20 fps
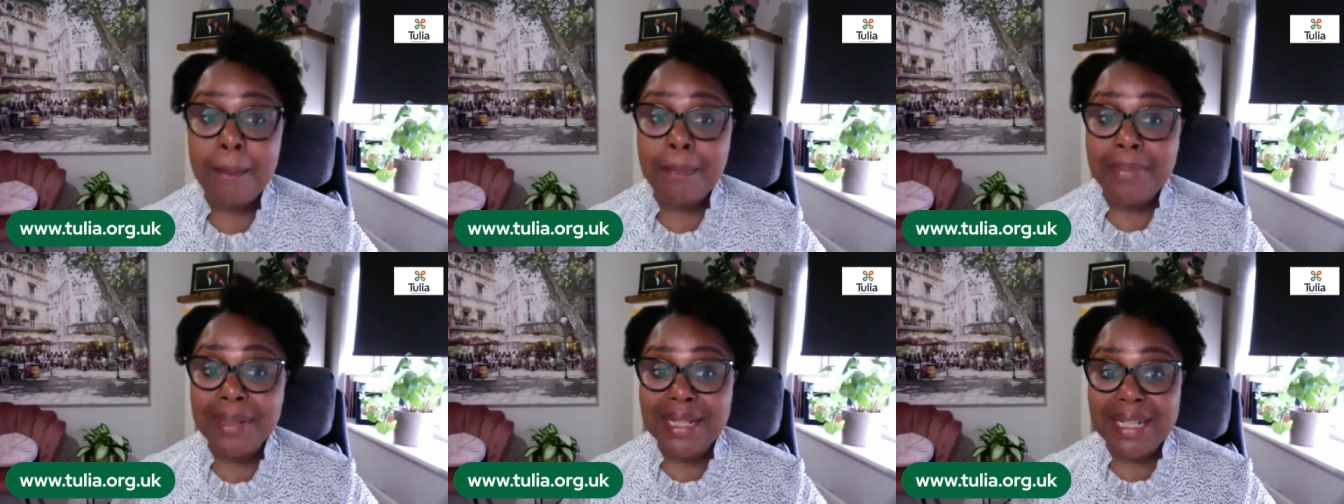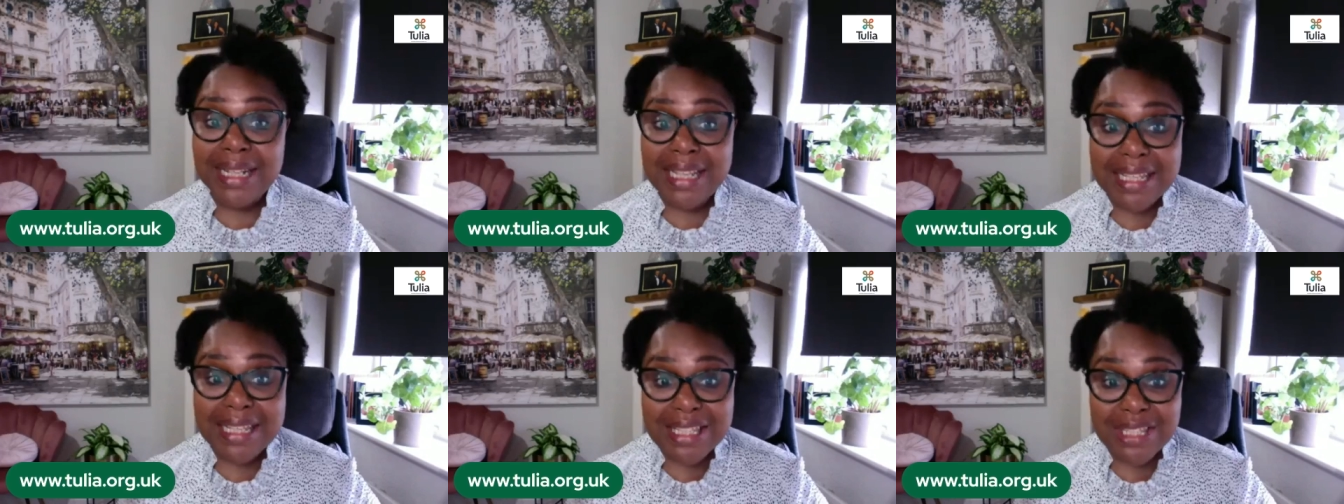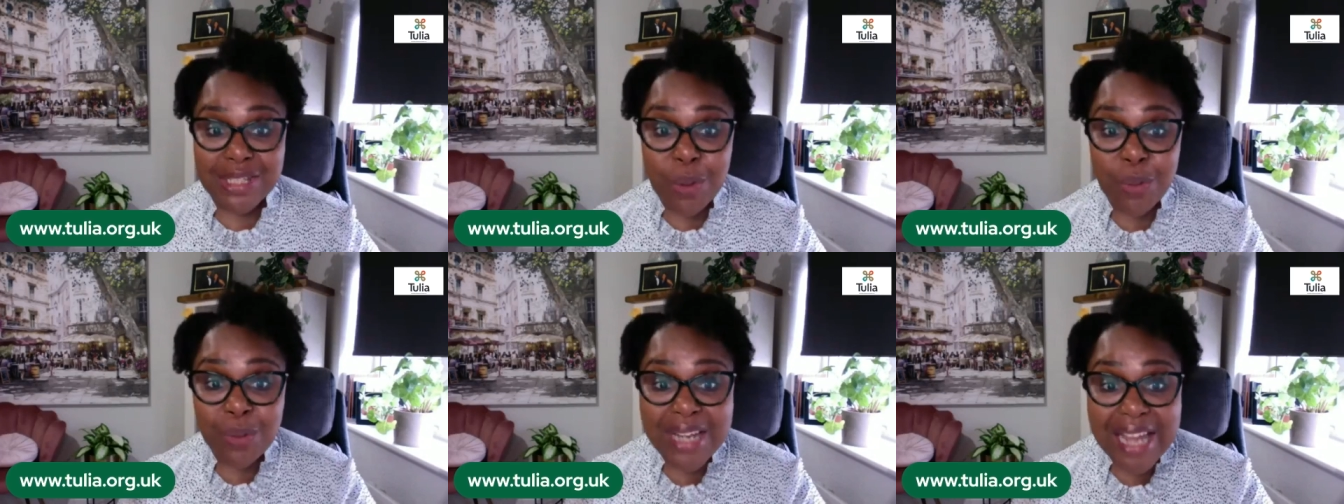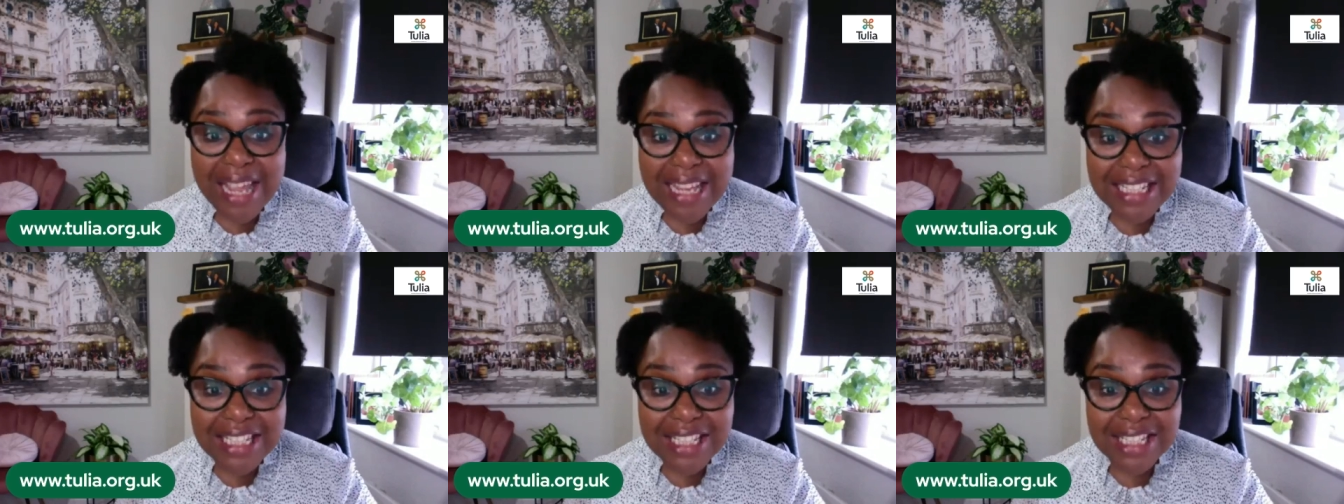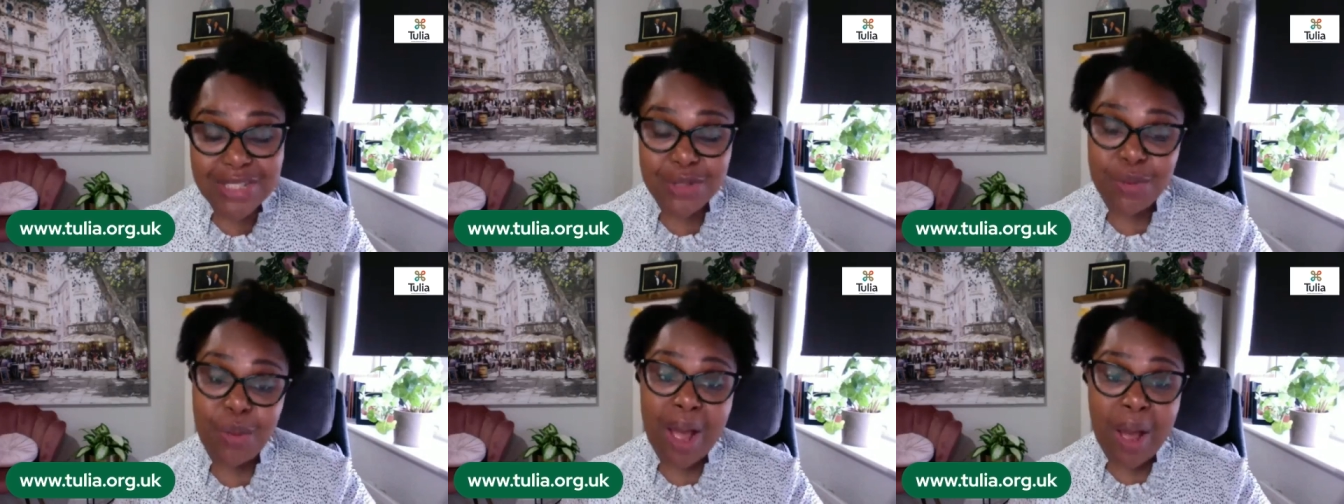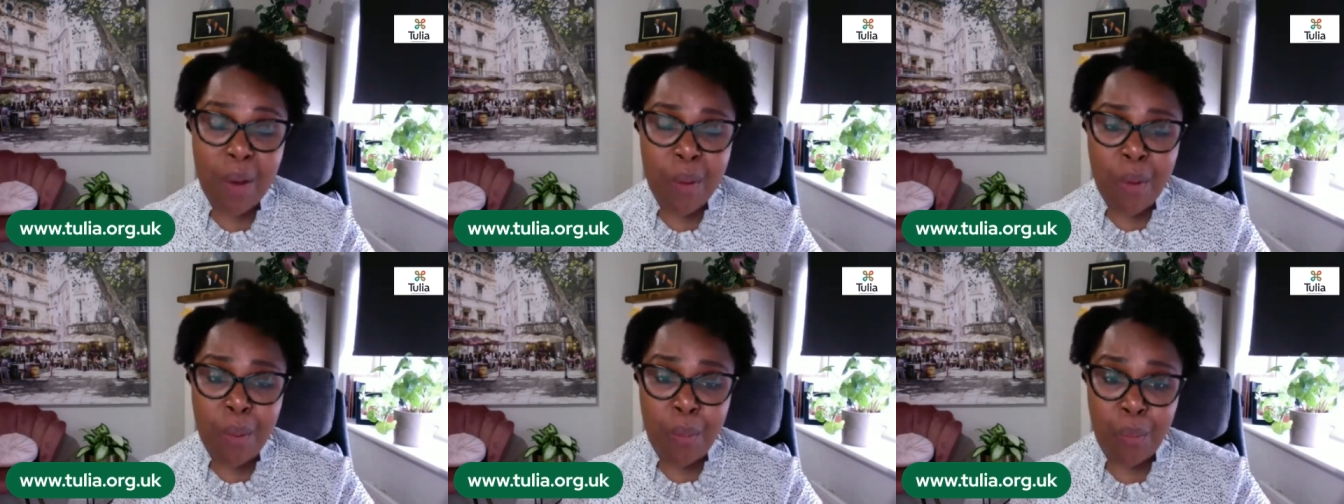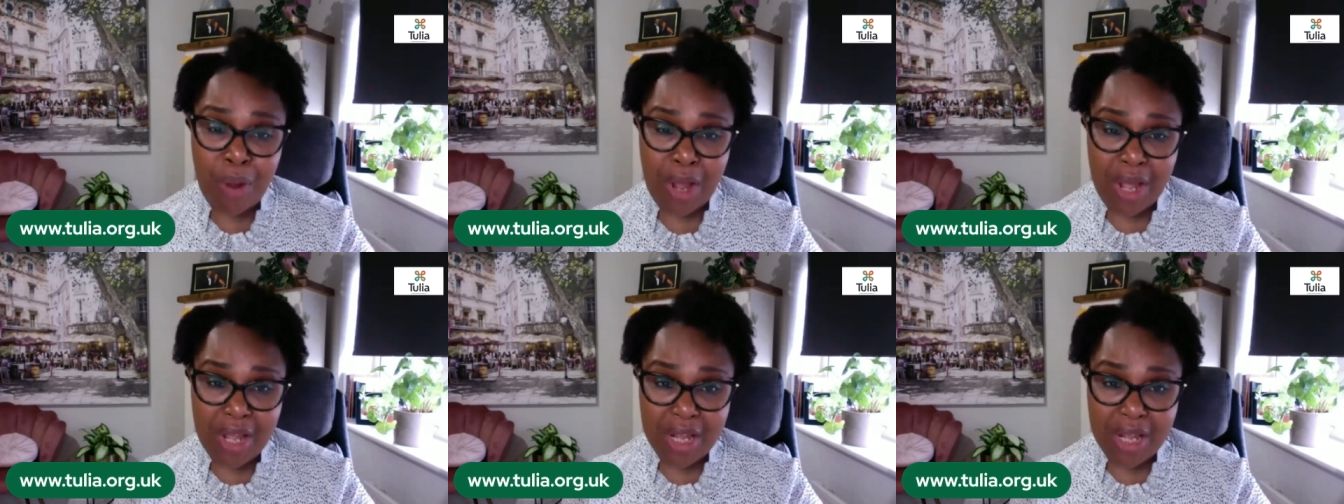please donate to our
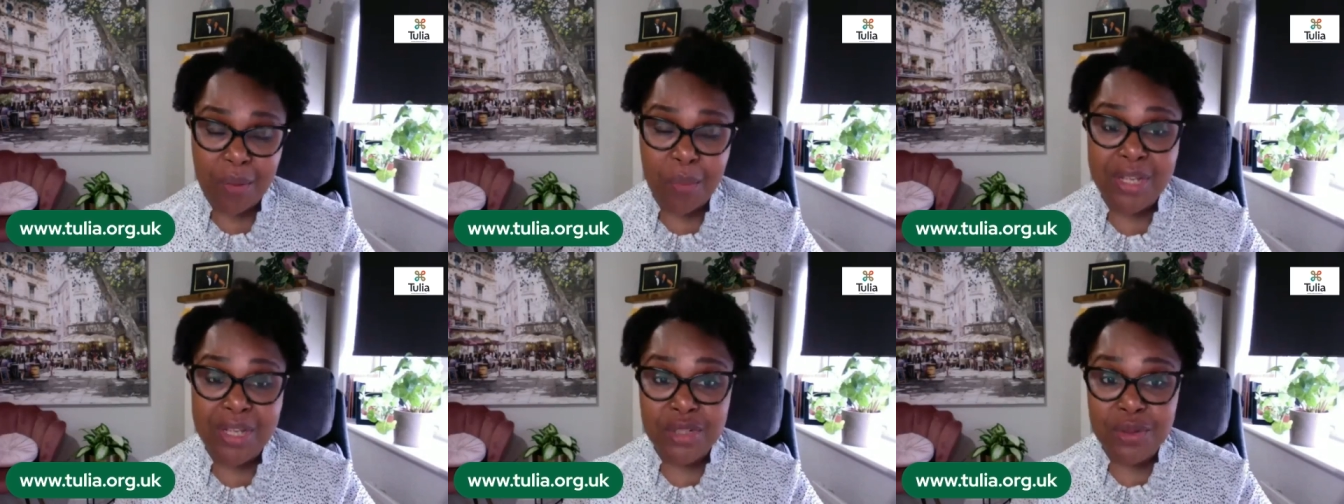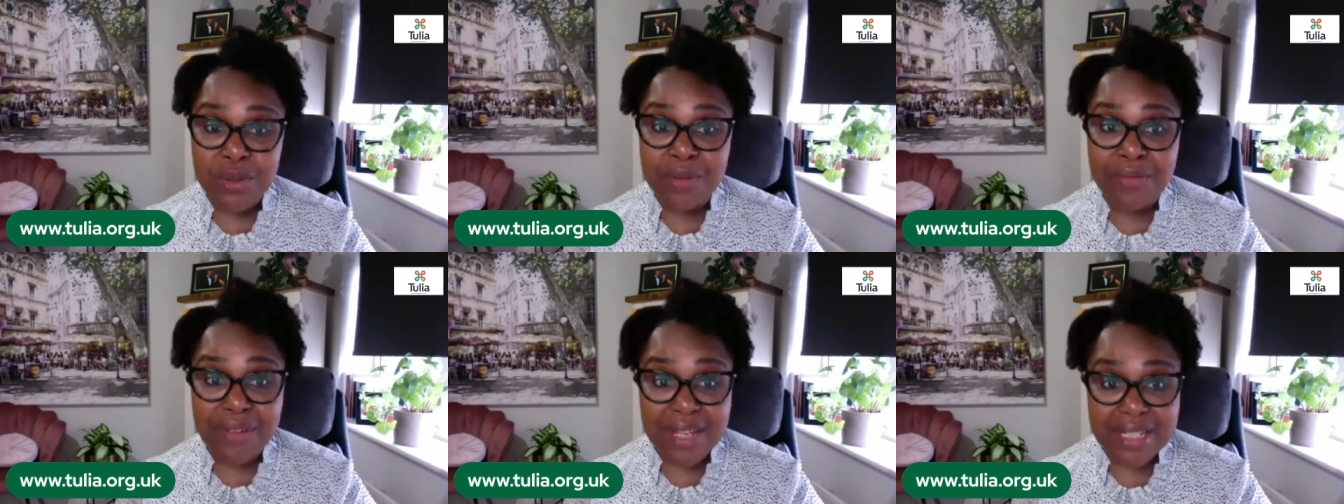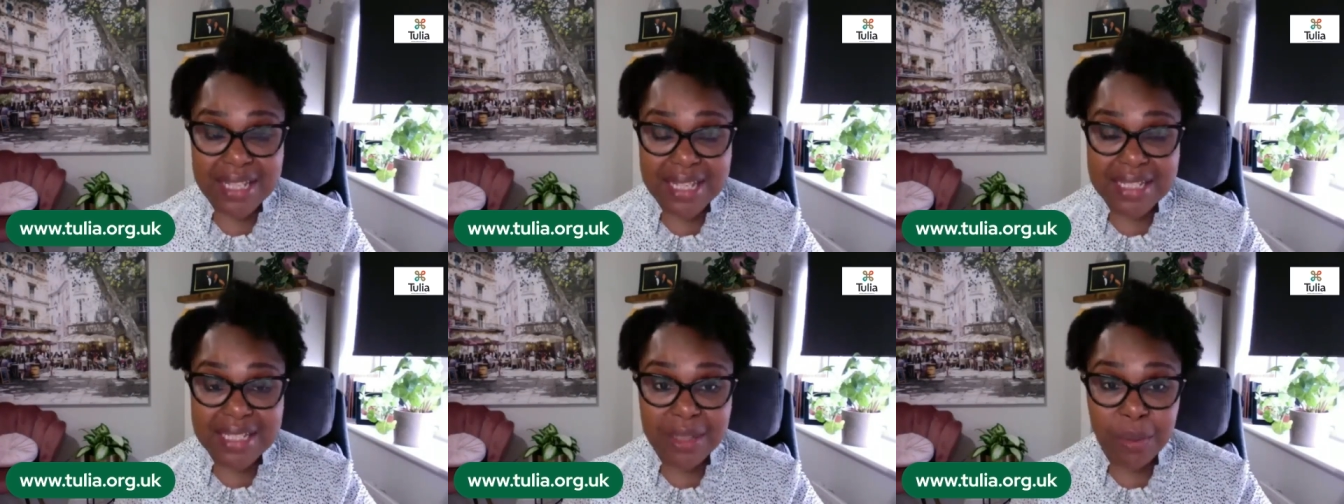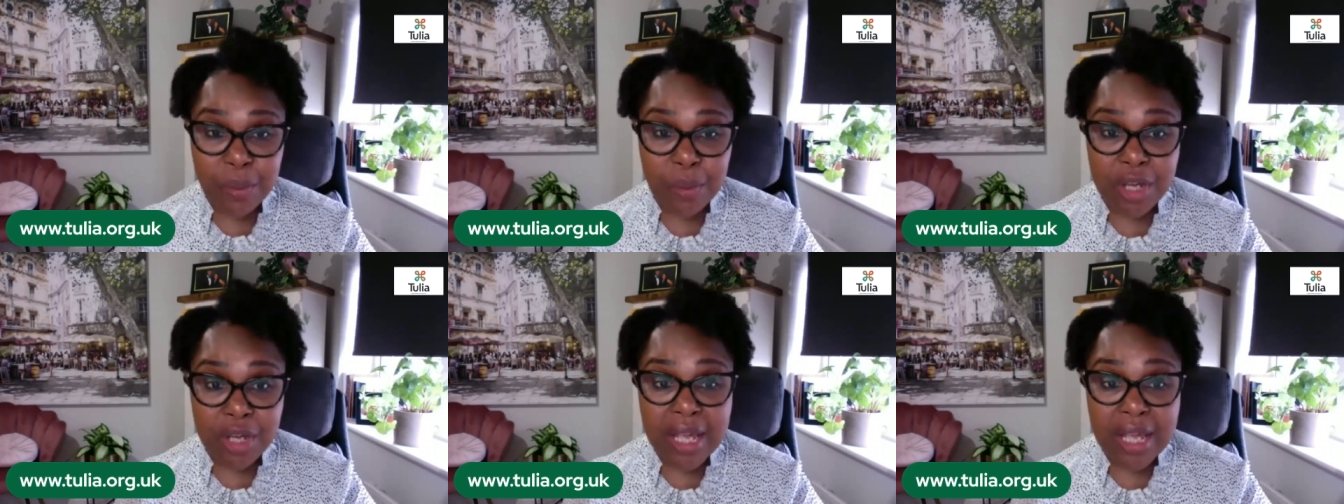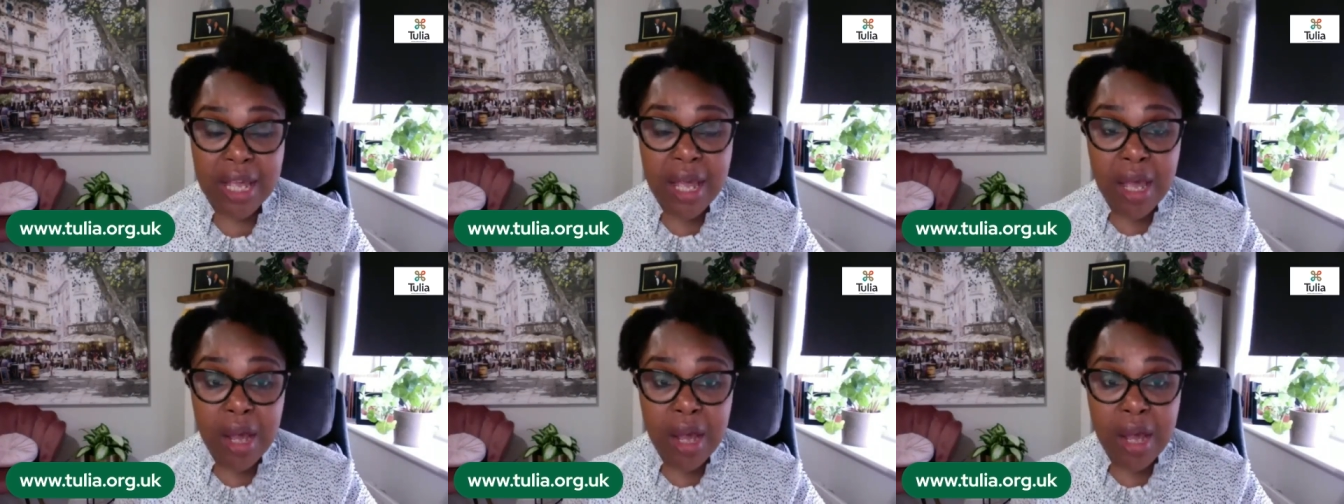work. We're doing fantastic work.